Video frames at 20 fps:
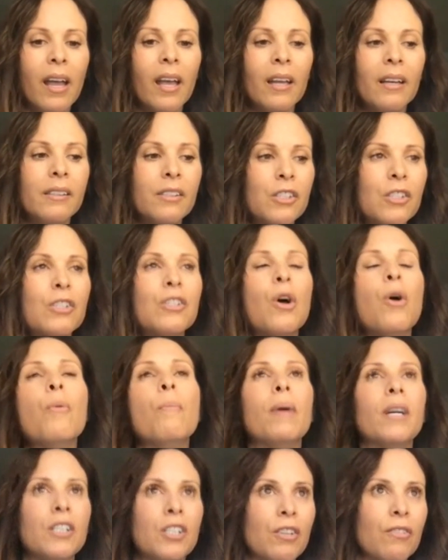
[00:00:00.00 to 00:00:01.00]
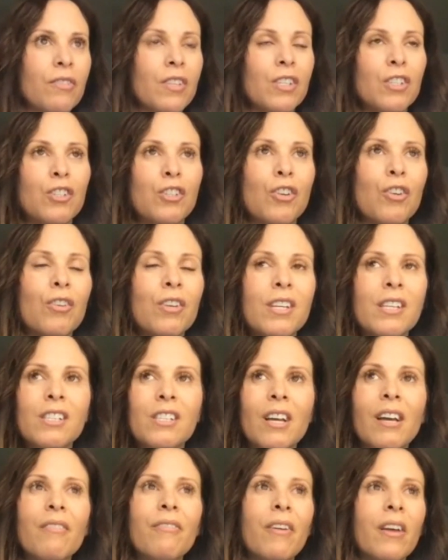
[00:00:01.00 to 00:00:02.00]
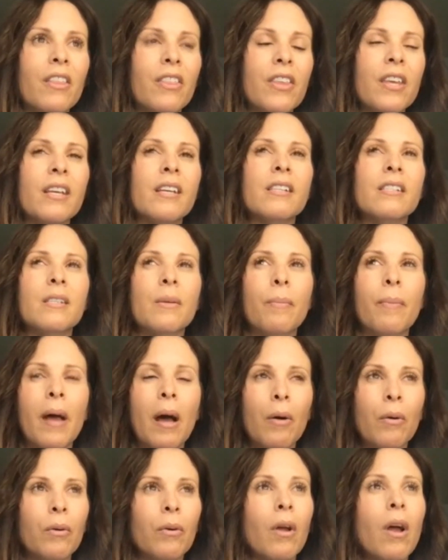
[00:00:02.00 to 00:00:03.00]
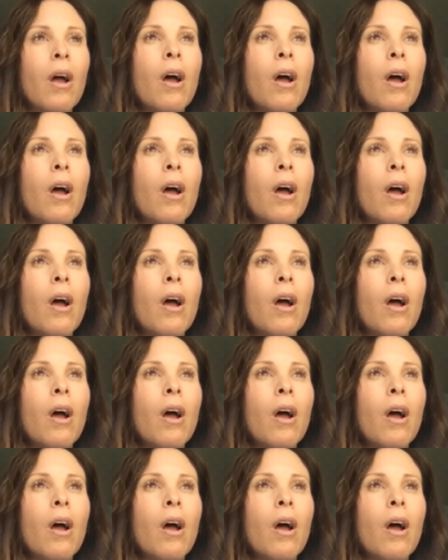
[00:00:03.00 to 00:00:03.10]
And so much of this journey, Jeff, I think is about